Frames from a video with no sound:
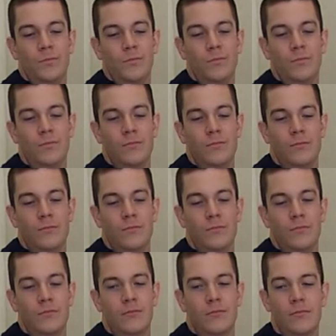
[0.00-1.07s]

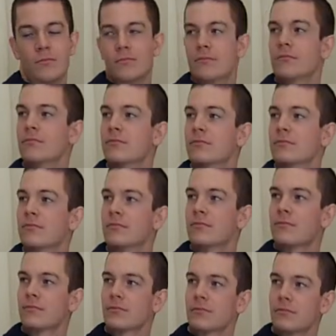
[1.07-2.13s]

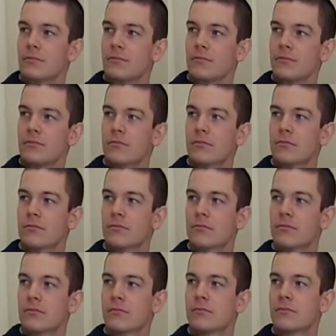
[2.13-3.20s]

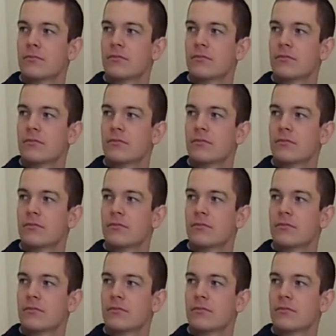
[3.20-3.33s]
This person isn't speaking.